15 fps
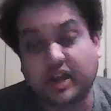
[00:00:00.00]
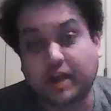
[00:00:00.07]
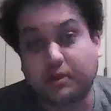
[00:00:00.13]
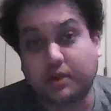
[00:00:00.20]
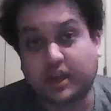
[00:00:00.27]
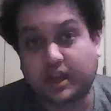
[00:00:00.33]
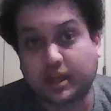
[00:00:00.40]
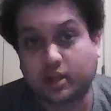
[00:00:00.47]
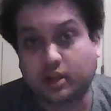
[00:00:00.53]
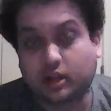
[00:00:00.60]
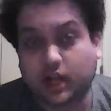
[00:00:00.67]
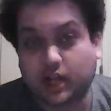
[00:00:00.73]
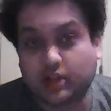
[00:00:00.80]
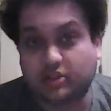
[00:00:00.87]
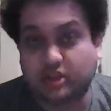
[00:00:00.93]
the Tyreek Hill
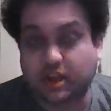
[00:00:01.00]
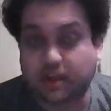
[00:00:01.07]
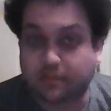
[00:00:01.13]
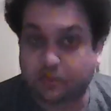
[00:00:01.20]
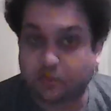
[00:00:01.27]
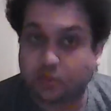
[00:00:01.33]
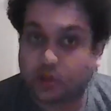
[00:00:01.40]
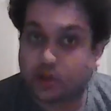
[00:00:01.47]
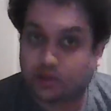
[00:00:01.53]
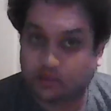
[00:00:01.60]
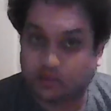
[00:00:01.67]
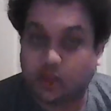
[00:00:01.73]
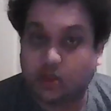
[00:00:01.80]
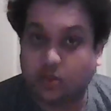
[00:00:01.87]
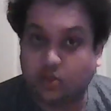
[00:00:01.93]
concept,
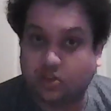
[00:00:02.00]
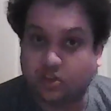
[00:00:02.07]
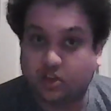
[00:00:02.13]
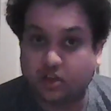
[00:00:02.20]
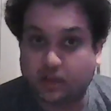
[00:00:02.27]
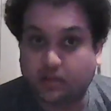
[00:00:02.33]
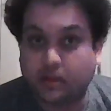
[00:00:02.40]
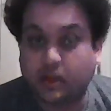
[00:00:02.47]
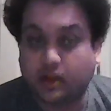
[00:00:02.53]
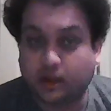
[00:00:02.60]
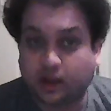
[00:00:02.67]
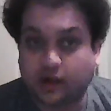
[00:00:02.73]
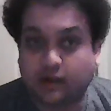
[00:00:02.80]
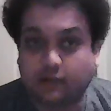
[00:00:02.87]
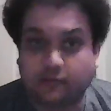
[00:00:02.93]
when Hill was there, they played a
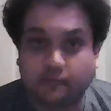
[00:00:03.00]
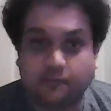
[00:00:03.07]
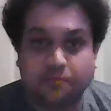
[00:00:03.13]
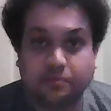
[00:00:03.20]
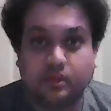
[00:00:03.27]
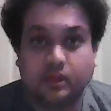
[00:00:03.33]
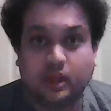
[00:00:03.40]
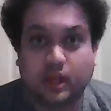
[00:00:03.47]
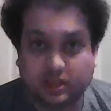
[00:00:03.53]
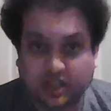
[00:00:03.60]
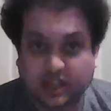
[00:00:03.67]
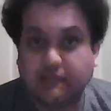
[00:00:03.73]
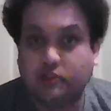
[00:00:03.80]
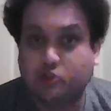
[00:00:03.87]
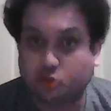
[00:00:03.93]
lot of
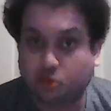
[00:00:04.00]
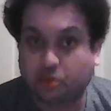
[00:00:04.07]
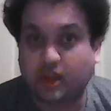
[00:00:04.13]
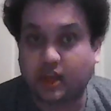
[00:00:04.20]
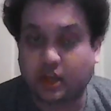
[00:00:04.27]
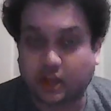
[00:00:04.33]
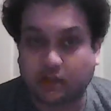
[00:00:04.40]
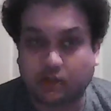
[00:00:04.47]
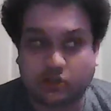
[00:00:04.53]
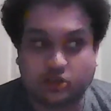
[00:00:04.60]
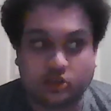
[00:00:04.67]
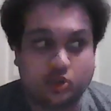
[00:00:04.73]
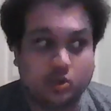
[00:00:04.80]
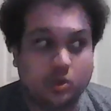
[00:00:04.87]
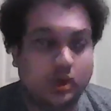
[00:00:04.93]
defense for playing cover
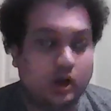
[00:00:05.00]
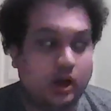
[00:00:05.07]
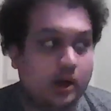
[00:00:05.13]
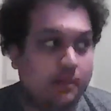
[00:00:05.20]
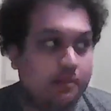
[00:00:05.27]
two.